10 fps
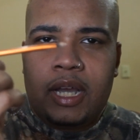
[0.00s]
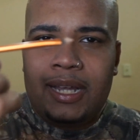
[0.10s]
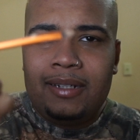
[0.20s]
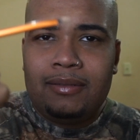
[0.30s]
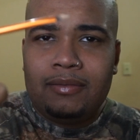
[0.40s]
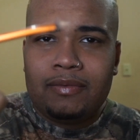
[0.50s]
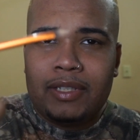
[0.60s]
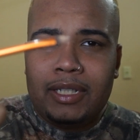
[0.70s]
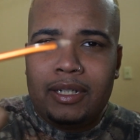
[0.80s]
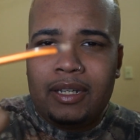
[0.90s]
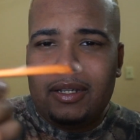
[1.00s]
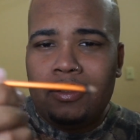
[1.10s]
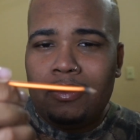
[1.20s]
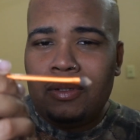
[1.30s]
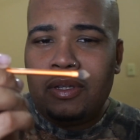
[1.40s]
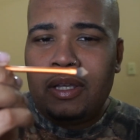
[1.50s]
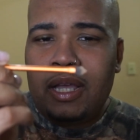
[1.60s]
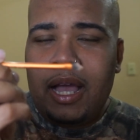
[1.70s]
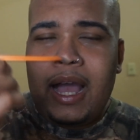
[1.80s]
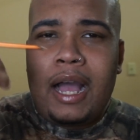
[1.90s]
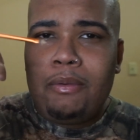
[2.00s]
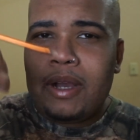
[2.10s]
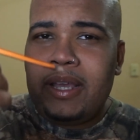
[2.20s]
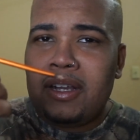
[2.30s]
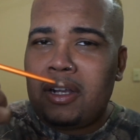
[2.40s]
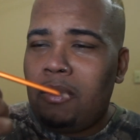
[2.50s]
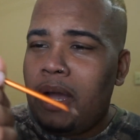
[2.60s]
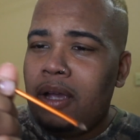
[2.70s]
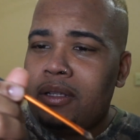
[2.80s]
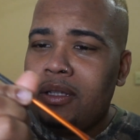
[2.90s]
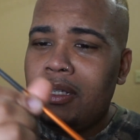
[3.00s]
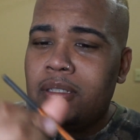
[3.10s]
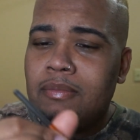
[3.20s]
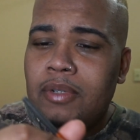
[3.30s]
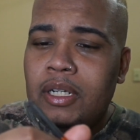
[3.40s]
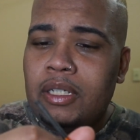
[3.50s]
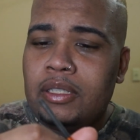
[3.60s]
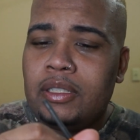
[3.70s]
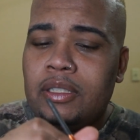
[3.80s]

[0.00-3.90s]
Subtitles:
I don't really know how I acquired this brush.